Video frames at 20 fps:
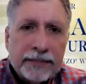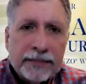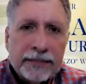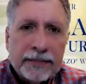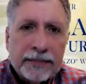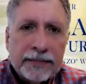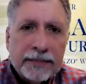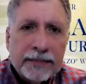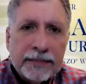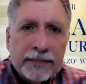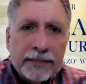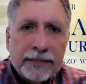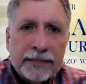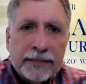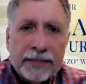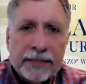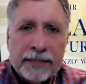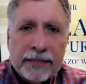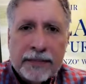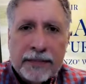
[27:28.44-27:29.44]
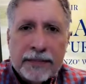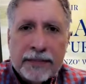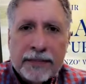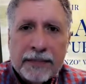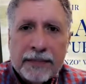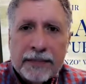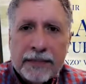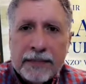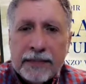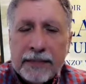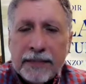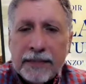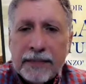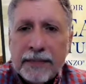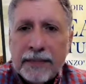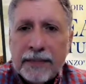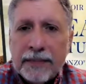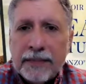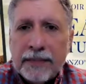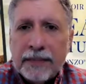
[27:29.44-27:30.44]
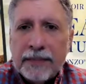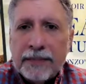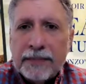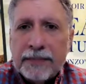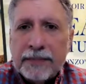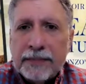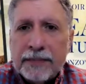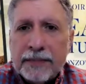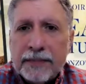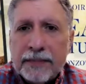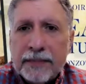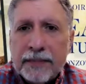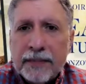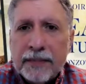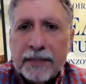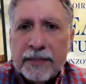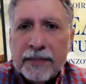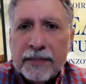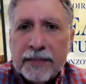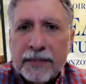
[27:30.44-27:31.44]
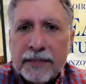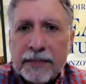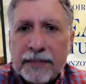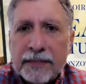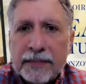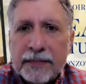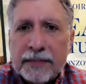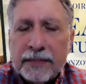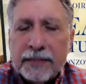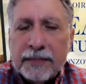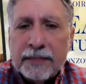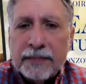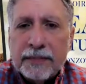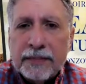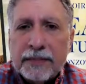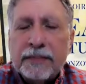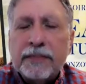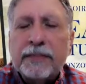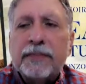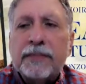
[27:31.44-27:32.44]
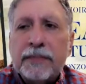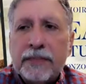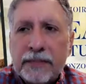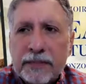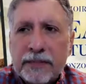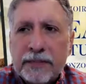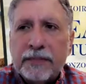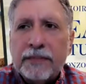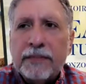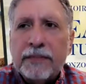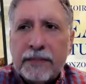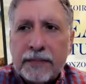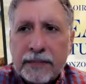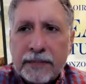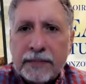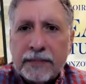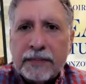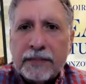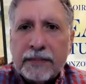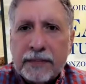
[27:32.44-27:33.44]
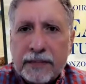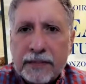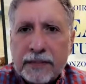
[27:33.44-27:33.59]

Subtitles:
No words are spoken by the person on screen.